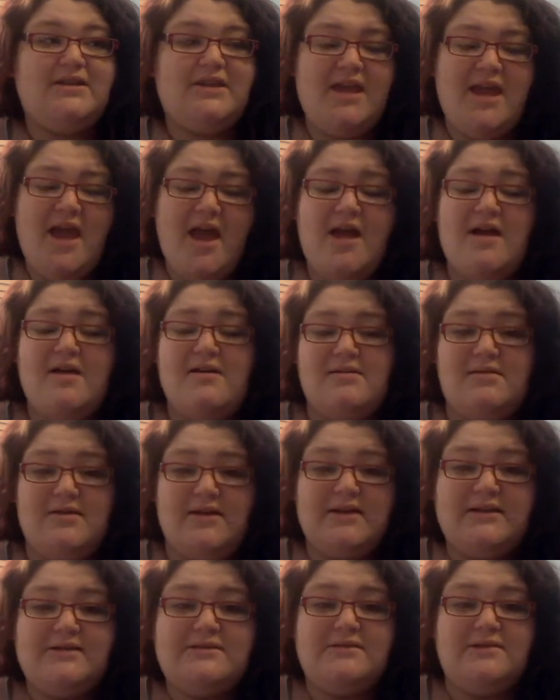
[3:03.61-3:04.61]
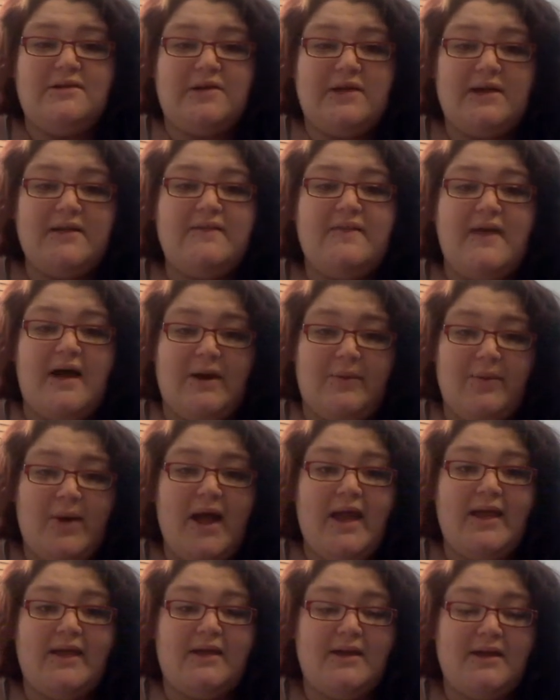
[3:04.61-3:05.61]
yeah, it's looking that
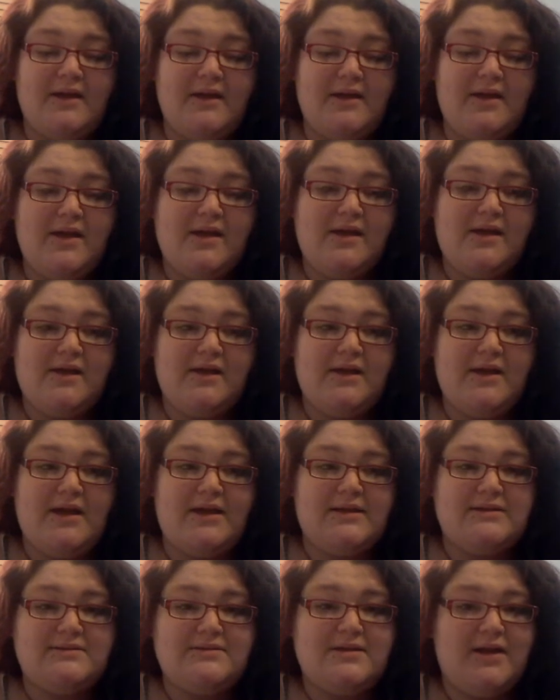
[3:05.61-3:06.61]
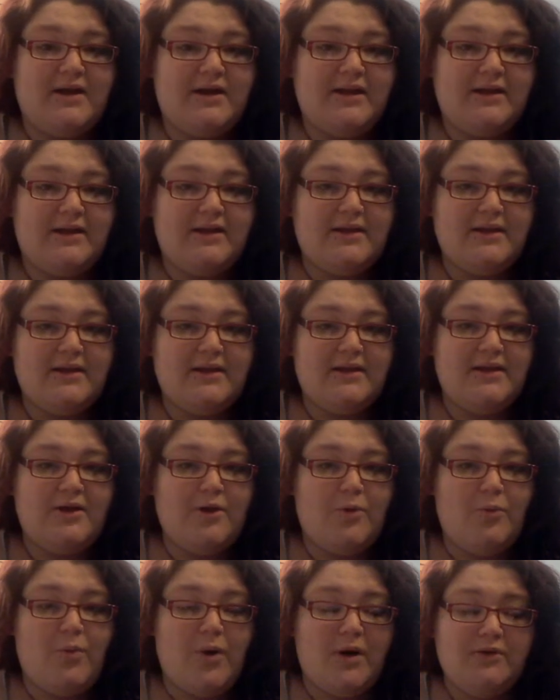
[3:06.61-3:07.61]
way. It's like
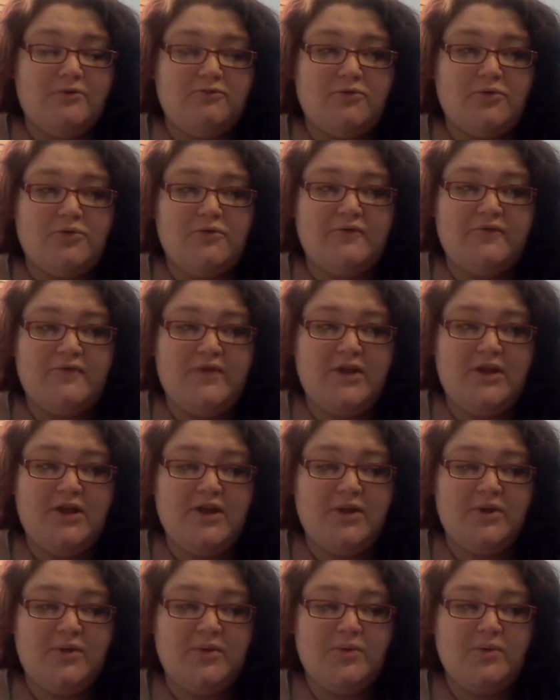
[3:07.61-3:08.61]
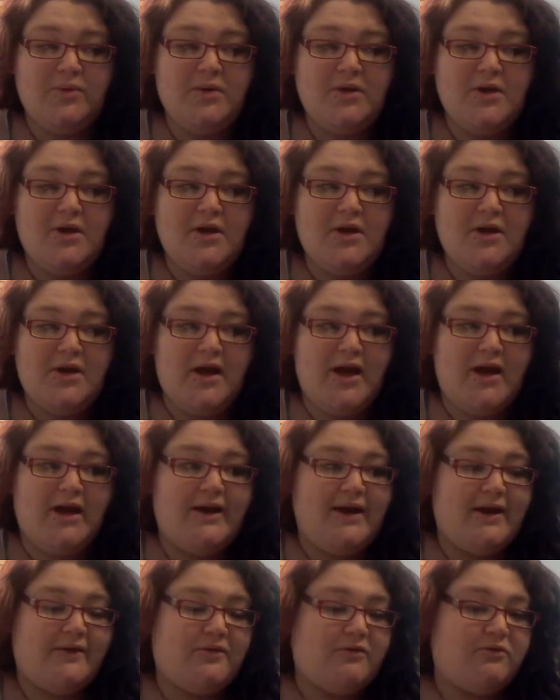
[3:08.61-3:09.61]
one rule for you,
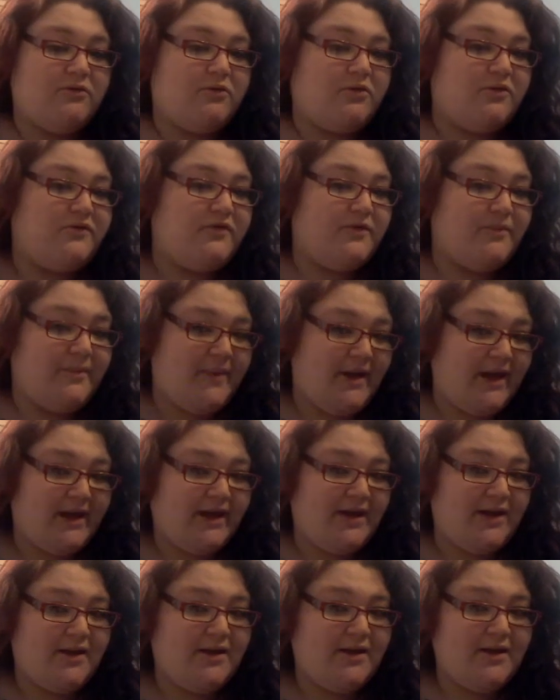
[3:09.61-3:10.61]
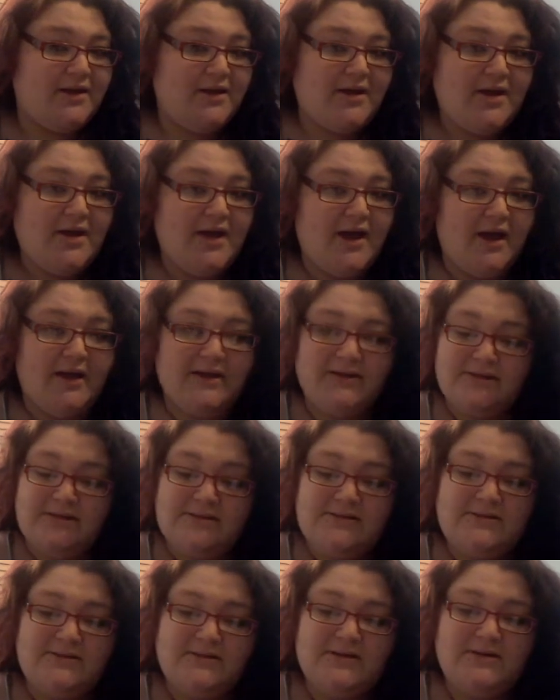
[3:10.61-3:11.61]
another rule for me.
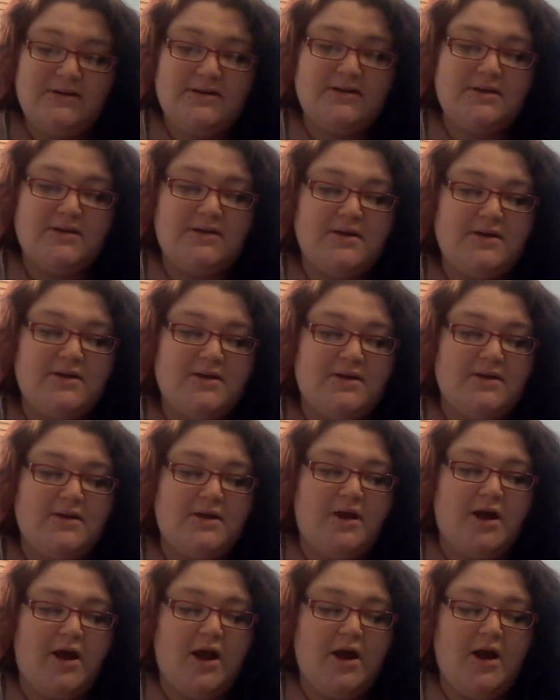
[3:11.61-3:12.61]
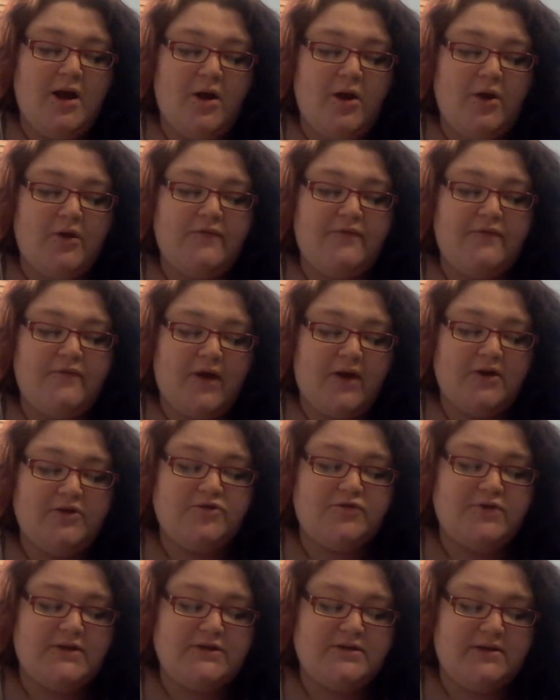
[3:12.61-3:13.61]
And a lot of
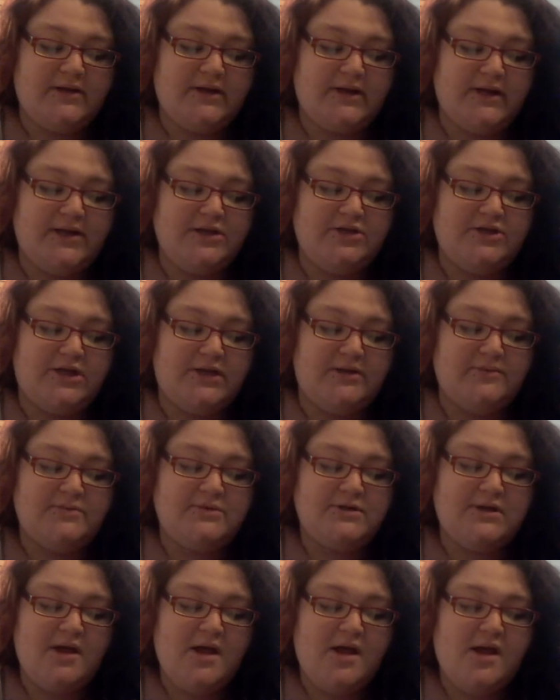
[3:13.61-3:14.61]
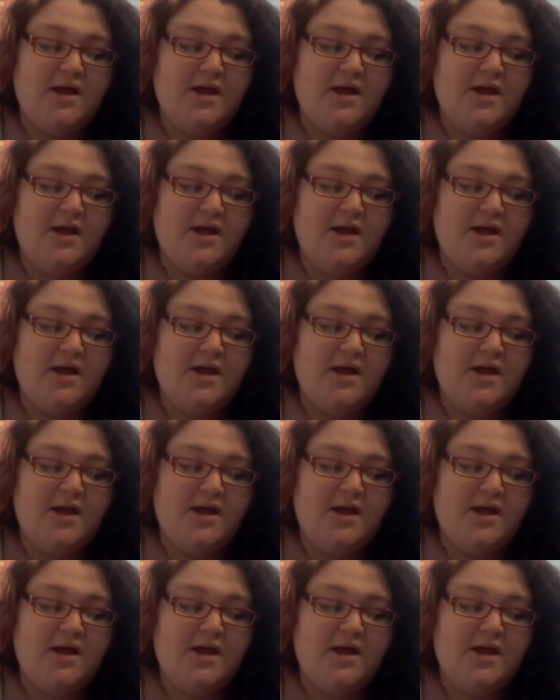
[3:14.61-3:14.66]
countries like Egypt,